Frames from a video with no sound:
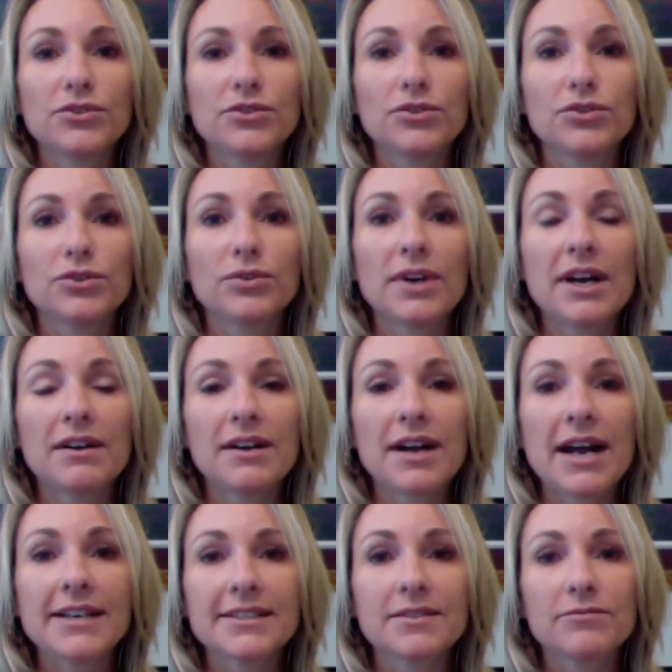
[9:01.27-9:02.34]
to
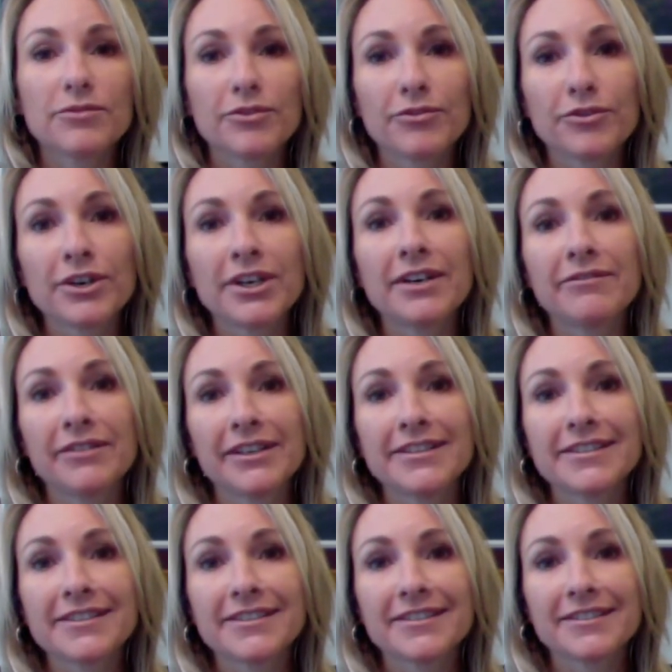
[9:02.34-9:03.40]
ask them for
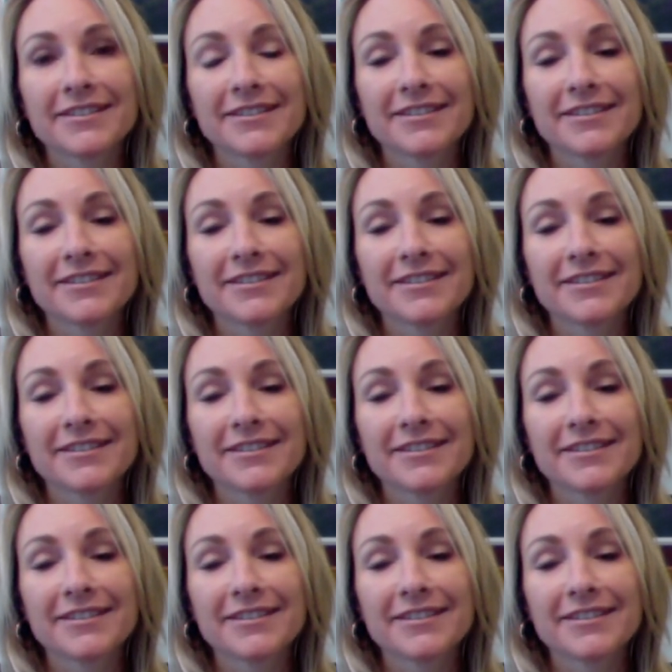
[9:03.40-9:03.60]
forgiveness.